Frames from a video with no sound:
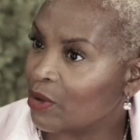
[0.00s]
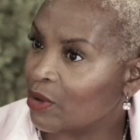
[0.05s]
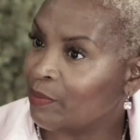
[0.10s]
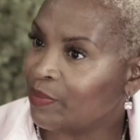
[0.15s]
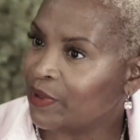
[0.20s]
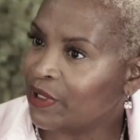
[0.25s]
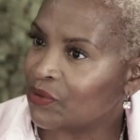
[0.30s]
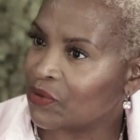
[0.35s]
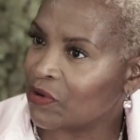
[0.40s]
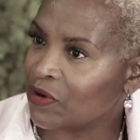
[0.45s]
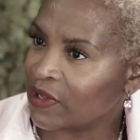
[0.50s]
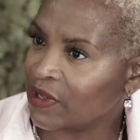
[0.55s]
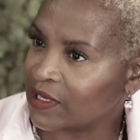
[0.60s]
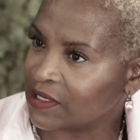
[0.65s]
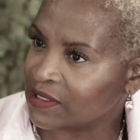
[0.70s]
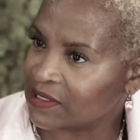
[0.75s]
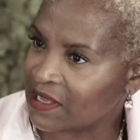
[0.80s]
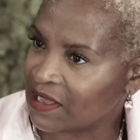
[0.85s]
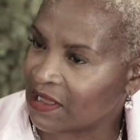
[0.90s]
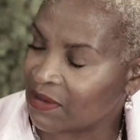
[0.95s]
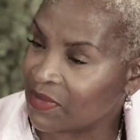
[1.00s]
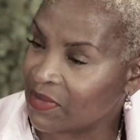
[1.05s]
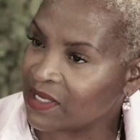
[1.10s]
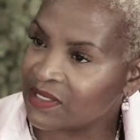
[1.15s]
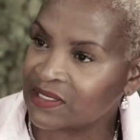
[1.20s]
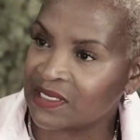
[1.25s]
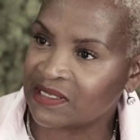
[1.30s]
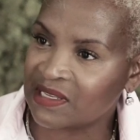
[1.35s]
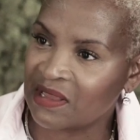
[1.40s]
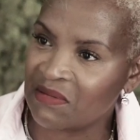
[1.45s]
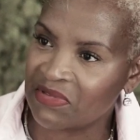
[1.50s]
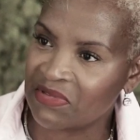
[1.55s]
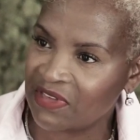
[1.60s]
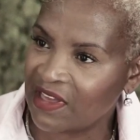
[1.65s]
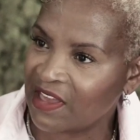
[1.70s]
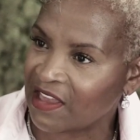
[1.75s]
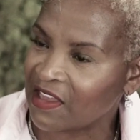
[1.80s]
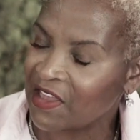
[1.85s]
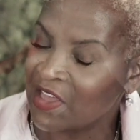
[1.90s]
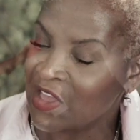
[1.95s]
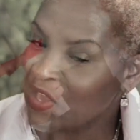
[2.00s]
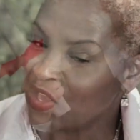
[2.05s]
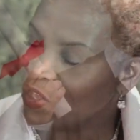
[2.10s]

complete oral exam. It's the same thing.